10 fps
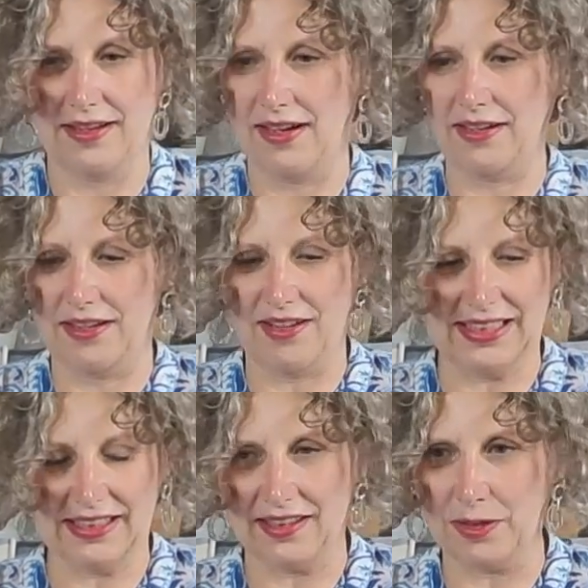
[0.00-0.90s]
and I
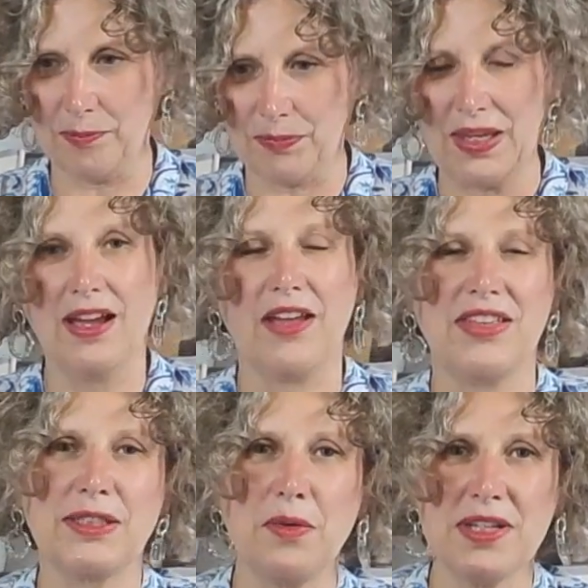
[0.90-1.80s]
like them, and
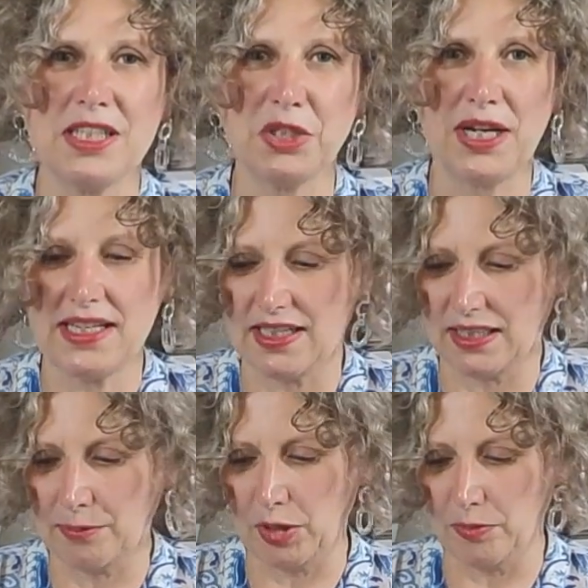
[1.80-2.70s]
there's quite a trend at
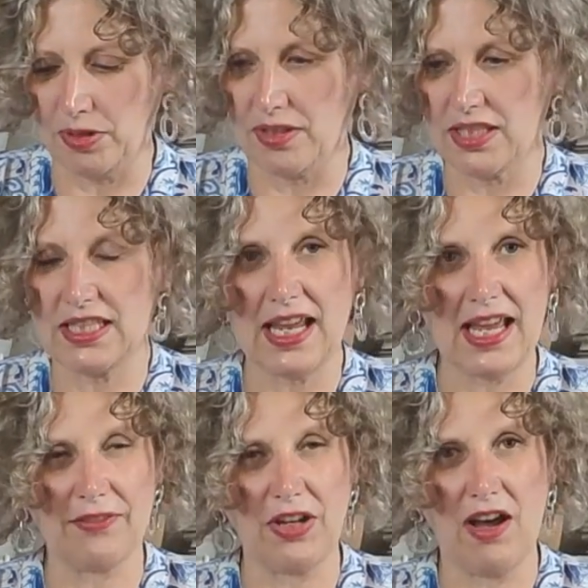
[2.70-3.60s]
the moment to
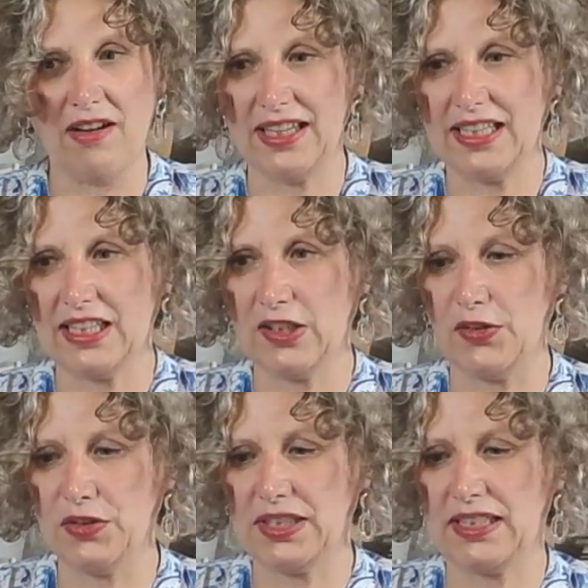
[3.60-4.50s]
have a high
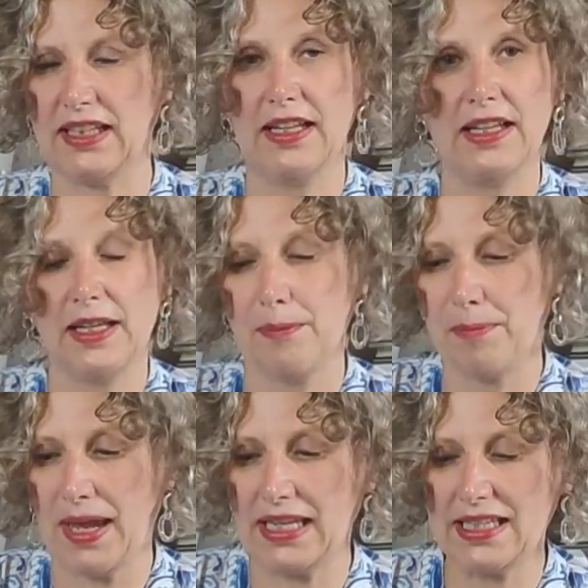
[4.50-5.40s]
gloss
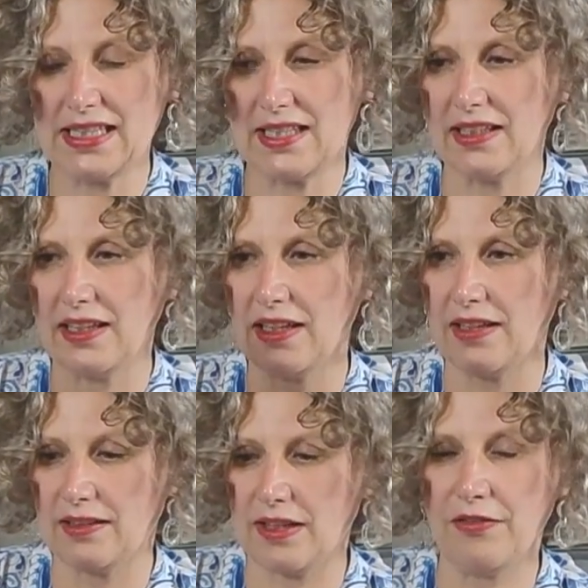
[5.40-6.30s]
paint
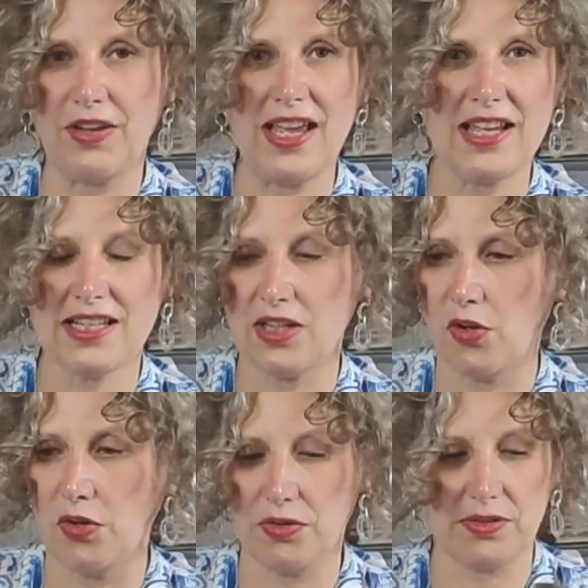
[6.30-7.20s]
effect
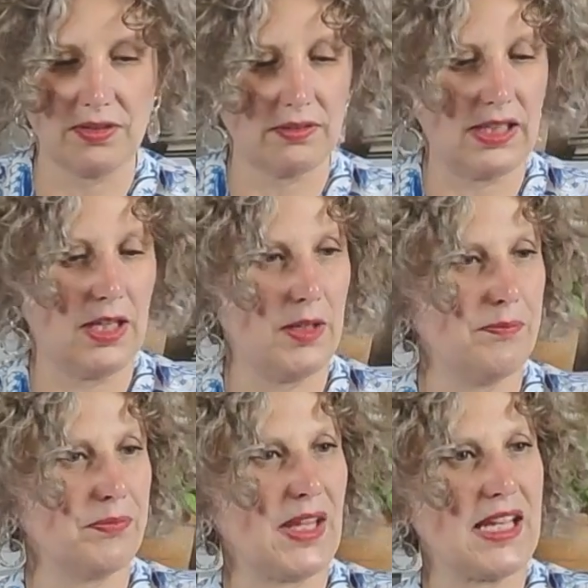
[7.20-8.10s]
on
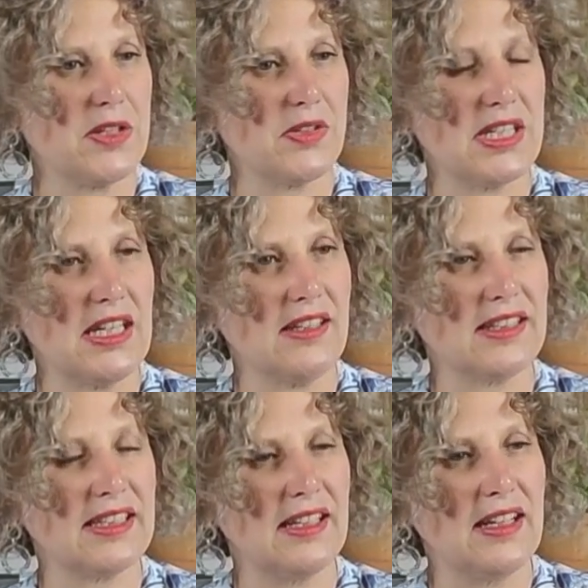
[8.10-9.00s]
candlesticks,